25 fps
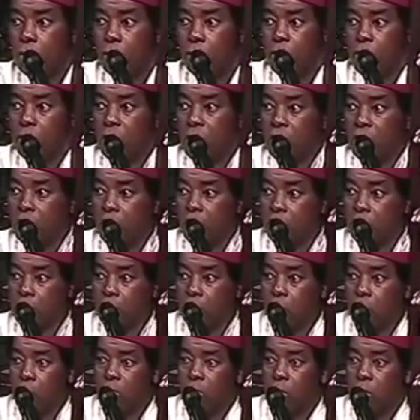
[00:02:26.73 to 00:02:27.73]
with
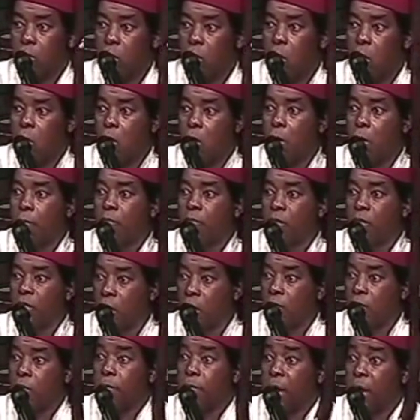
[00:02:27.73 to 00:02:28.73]
their arms and
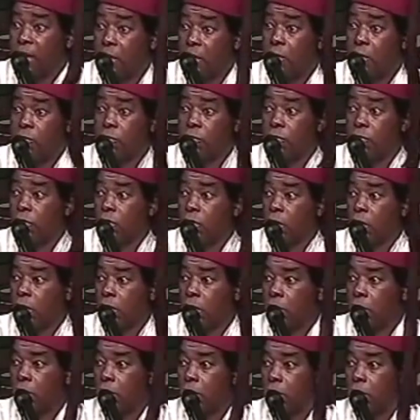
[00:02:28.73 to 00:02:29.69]
everybody else's thing.